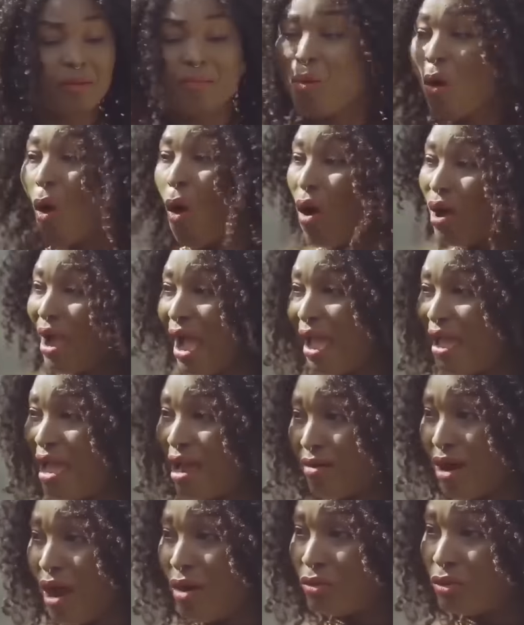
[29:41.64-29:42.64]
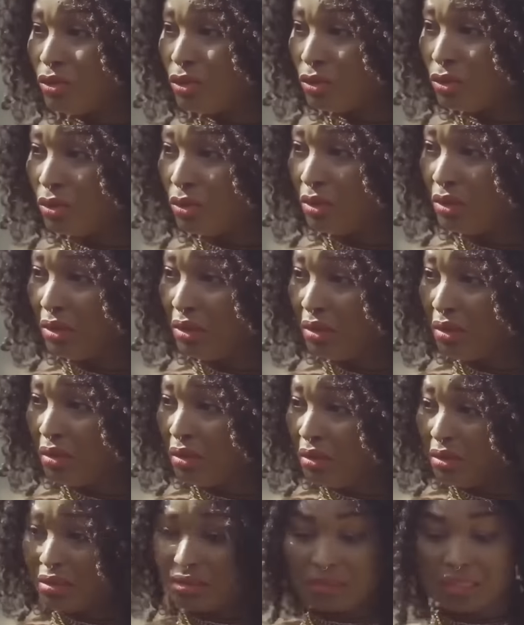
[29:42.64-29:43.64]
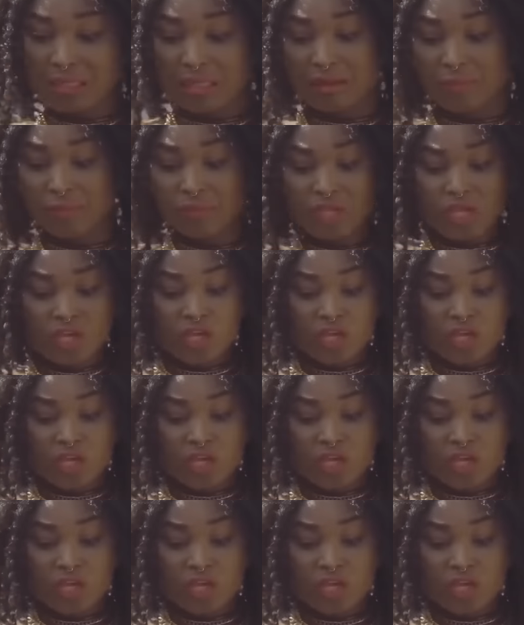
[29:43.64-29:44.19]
any poor guy around you. See,